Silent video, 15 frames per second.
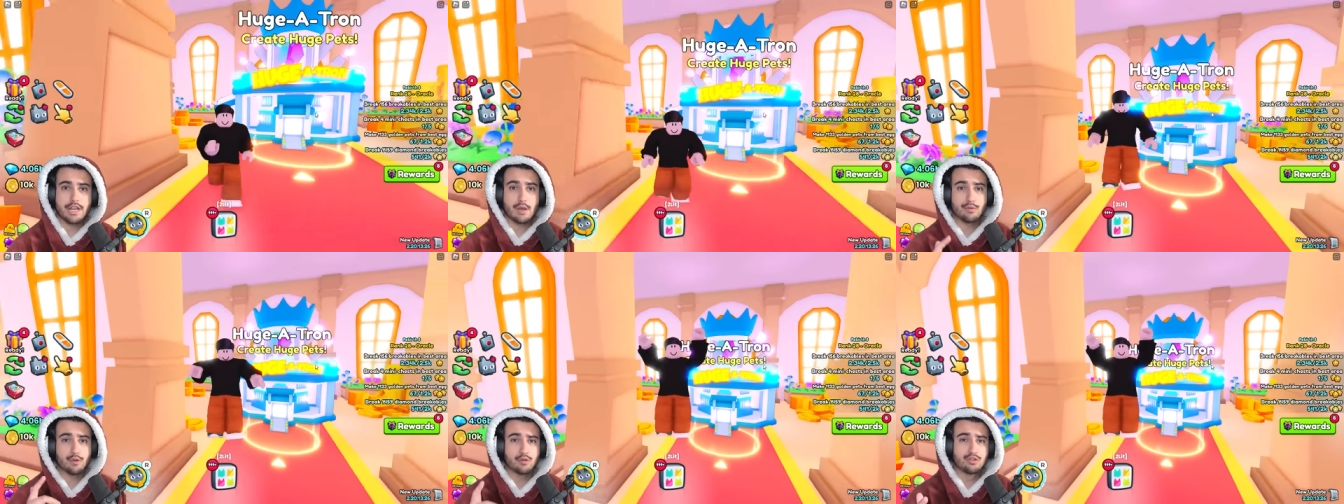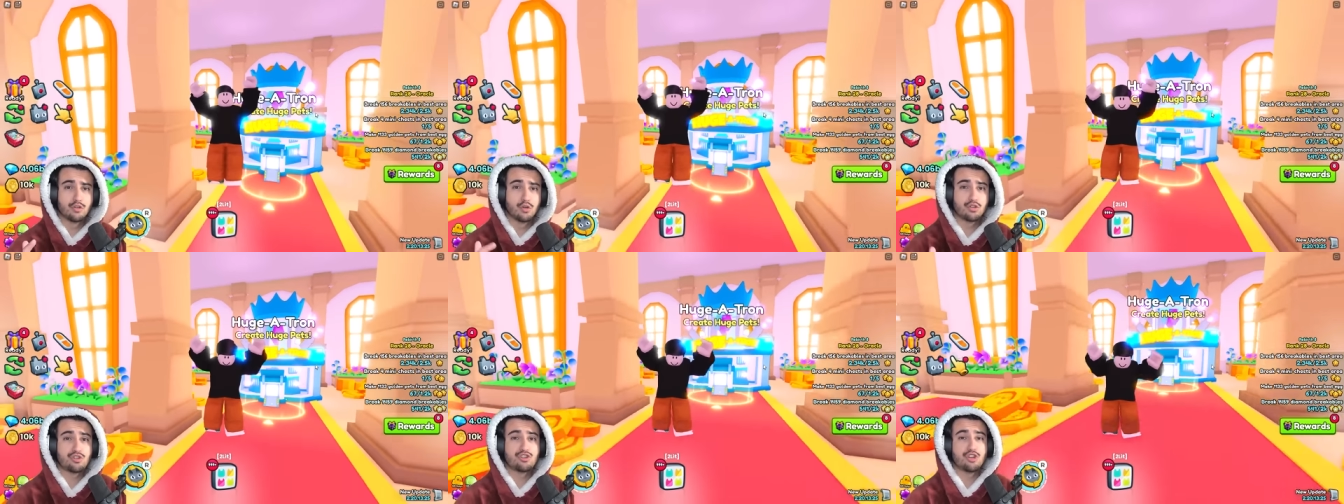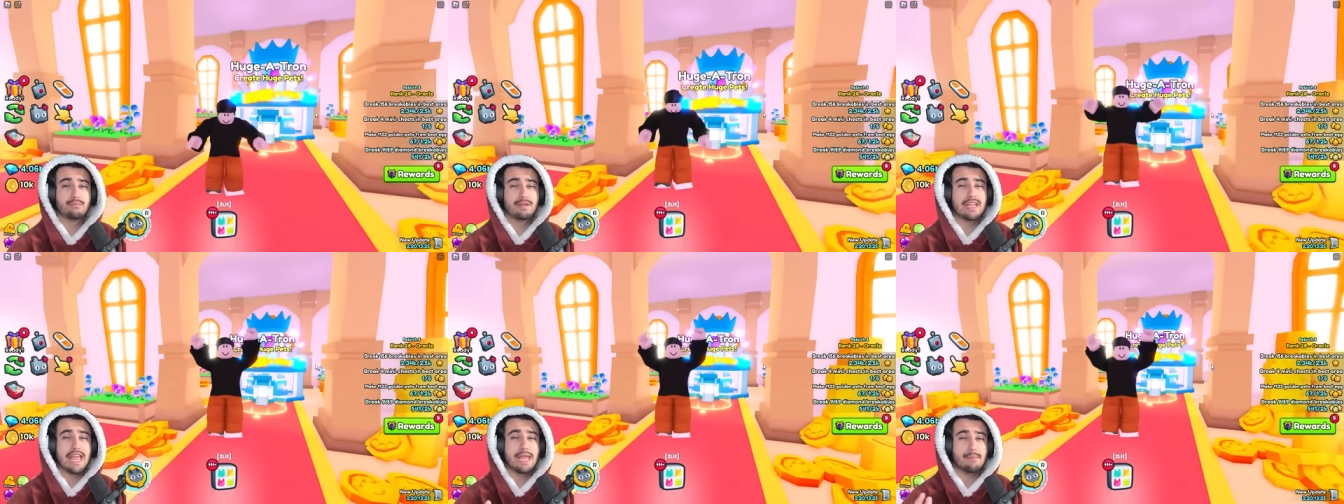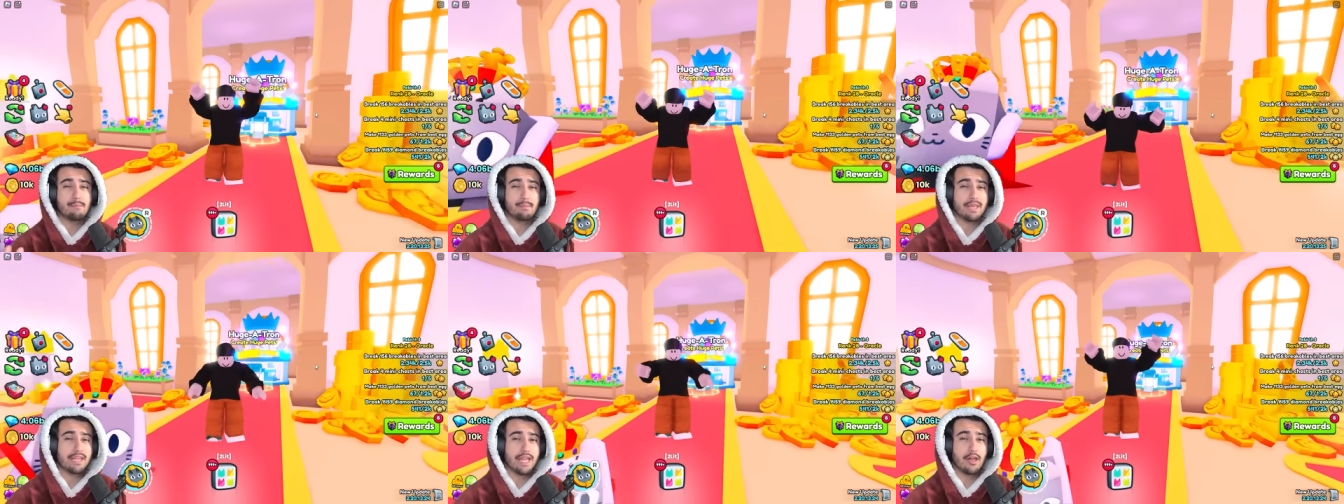Now those tools should be a
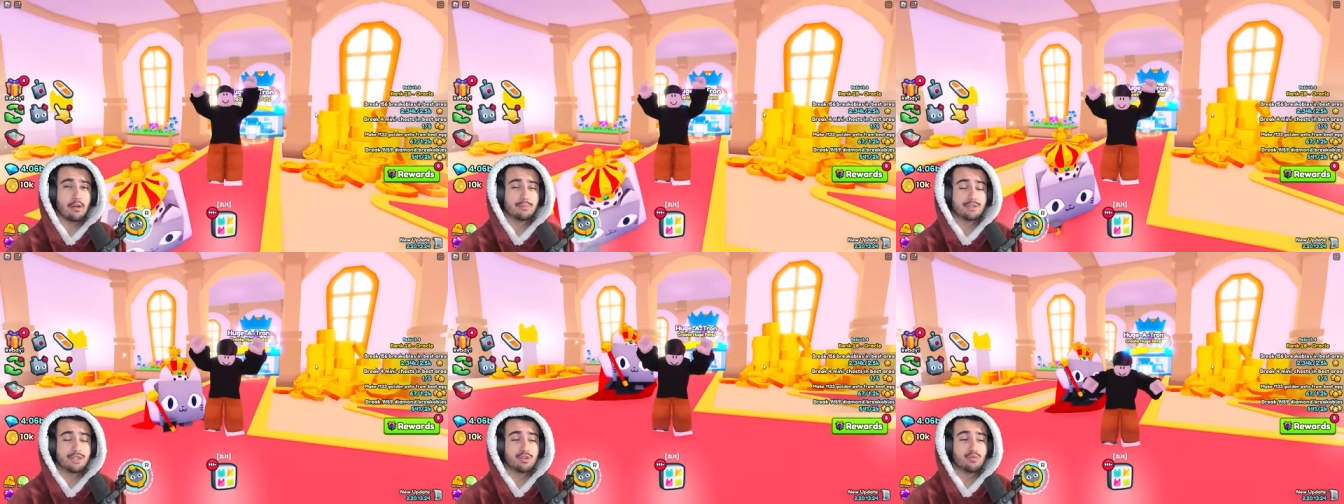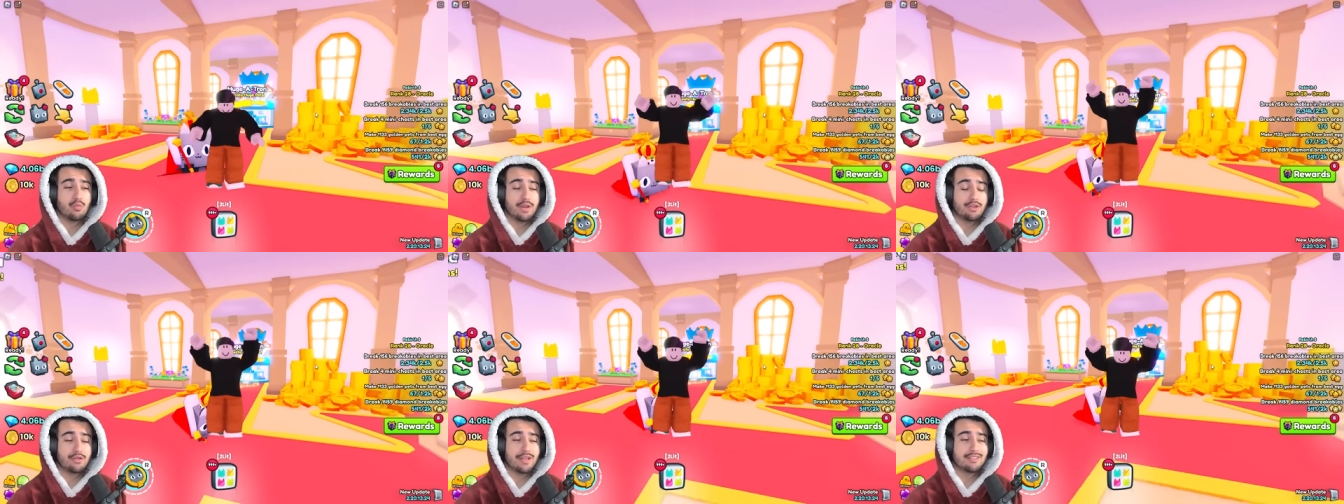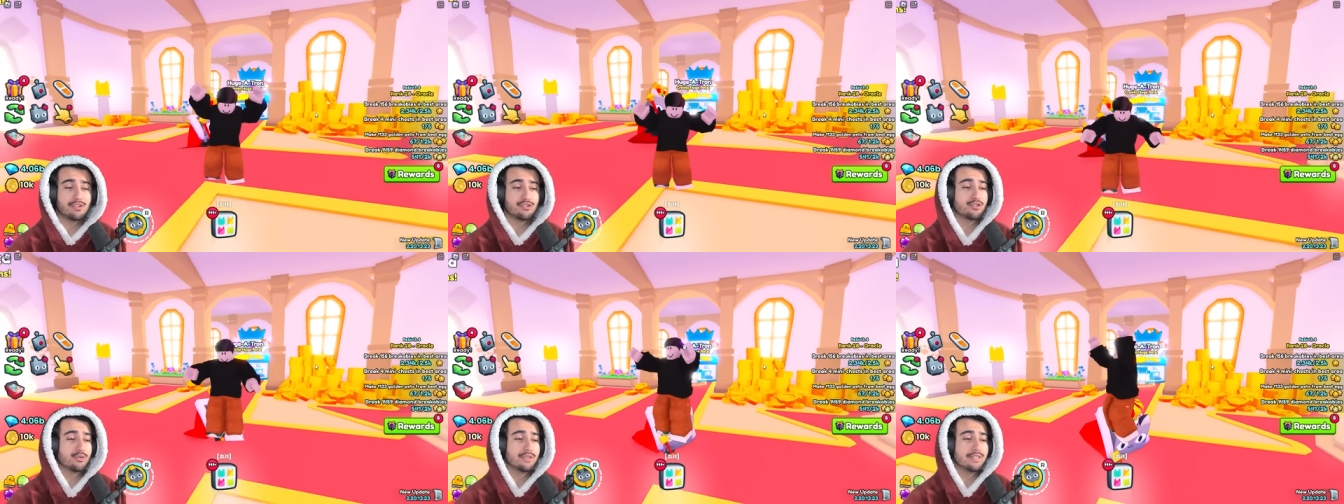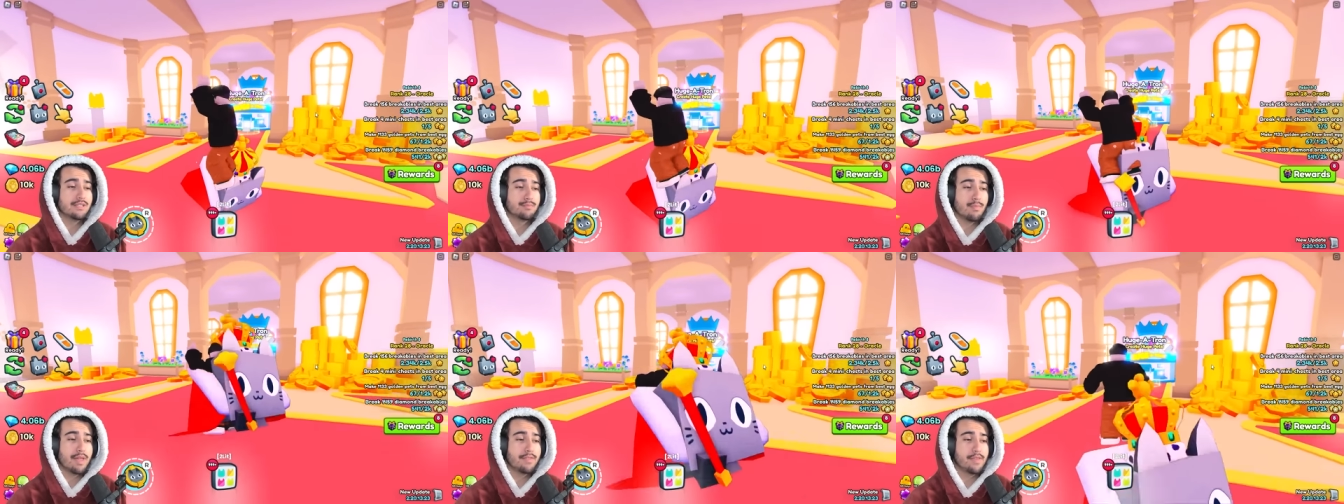big help to you when you guys are doing
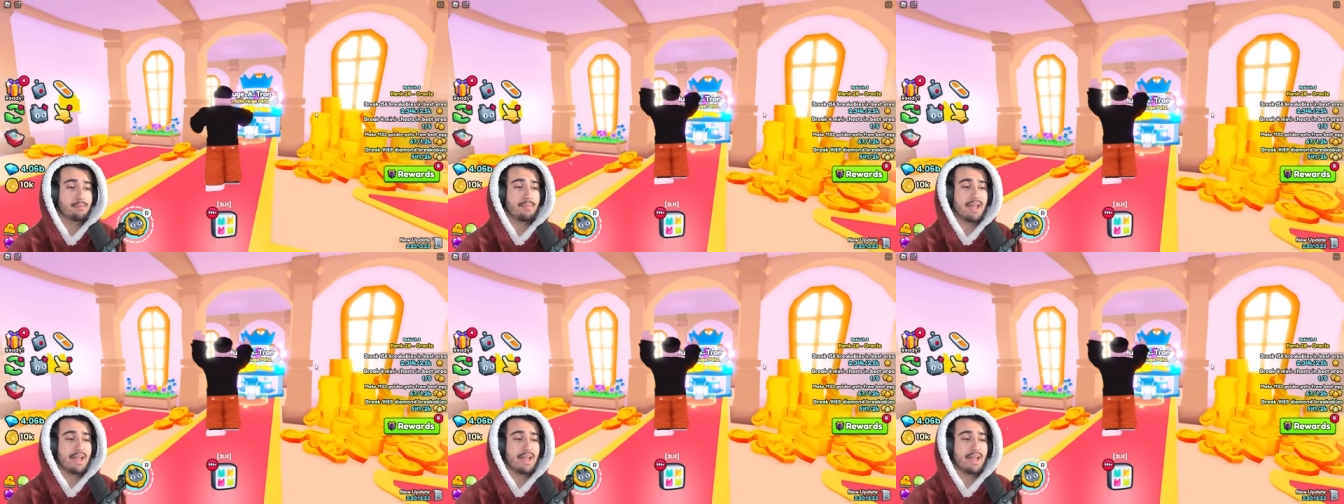this method,